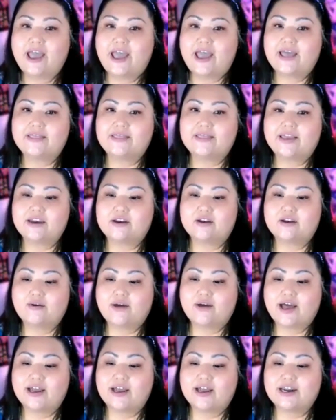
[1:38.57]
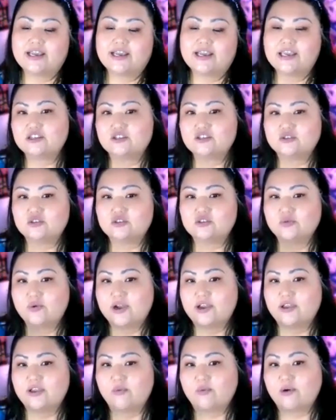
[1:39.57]
and they know how to get you to
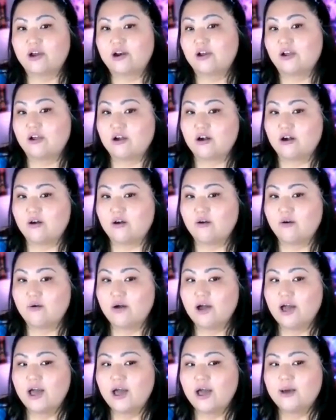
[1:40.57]
where you want to go,